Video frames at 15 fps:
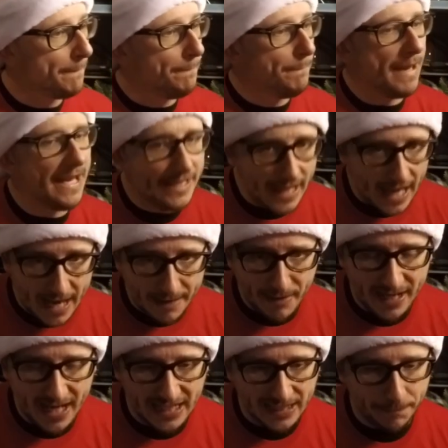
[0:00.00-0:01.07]
Big game
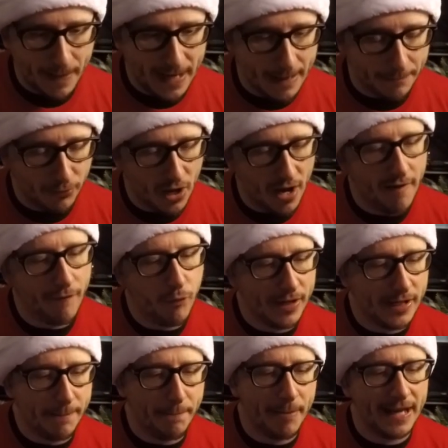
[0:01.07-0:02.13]
against Peterborough. If we
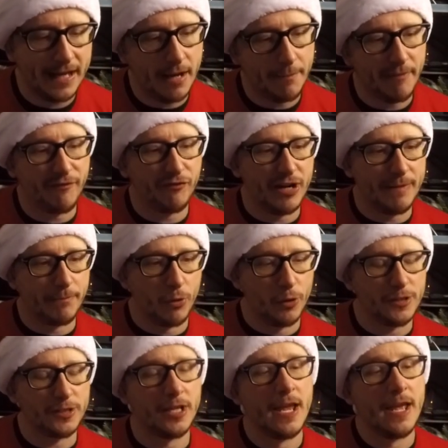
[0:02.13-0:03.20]
could pick up a 3
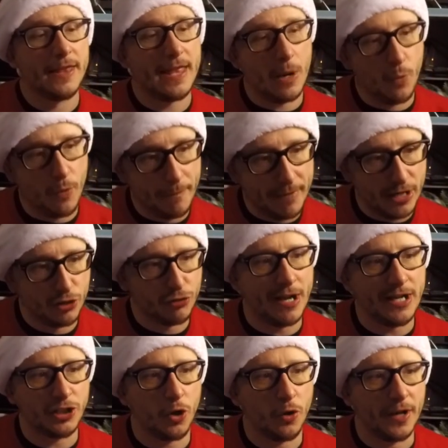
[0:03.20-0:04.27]
points, that would be a
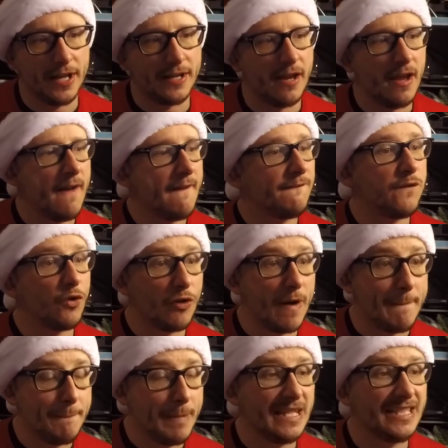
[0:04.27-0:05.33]
great tonic for
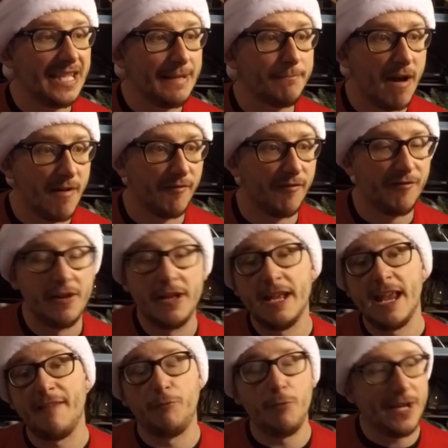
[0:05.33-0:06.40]
a busy month.
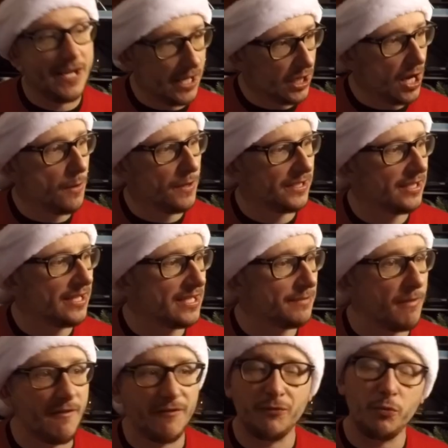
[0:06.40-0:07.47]
If we could go into this
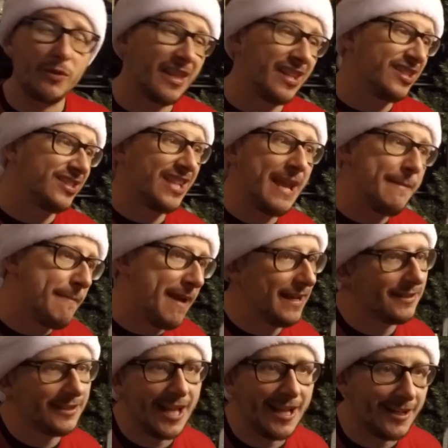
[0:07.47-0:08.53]
month with the same
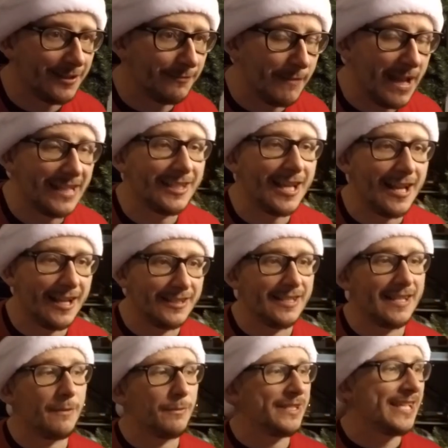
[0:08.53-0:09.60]

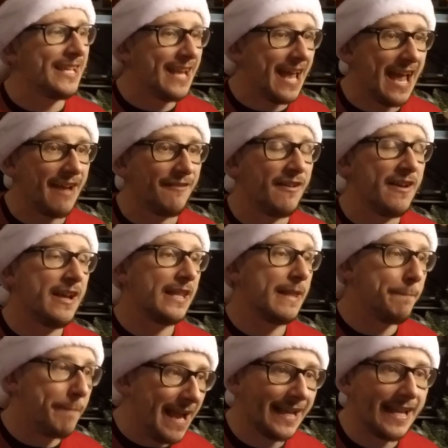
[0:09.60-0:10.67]
mentality that we did have the
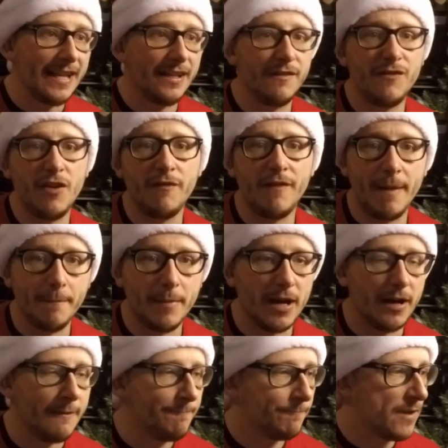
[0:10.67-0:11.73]
back end of
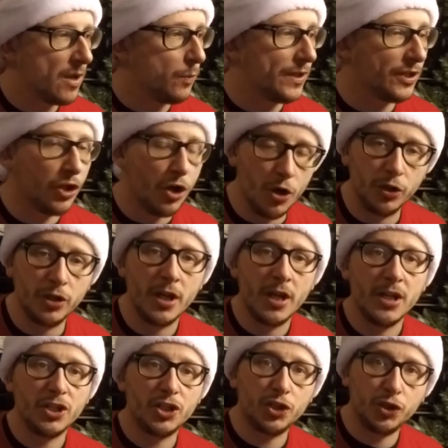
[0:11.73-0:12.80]
November, we could
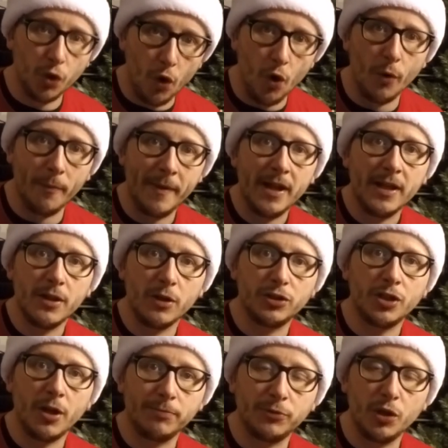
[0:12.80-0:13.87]
storm those
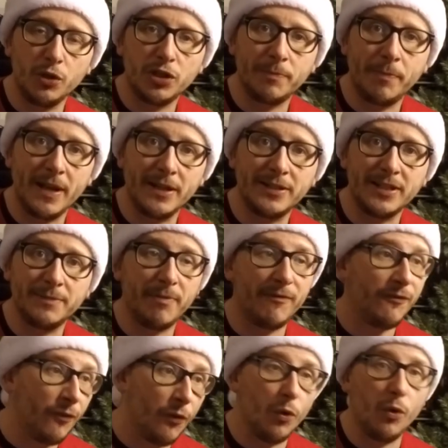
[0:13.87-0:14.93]
top two spaces
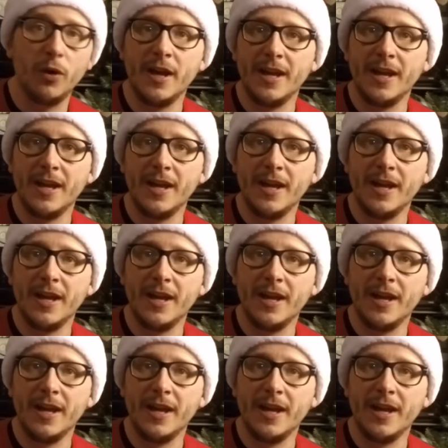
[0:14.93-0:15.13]
before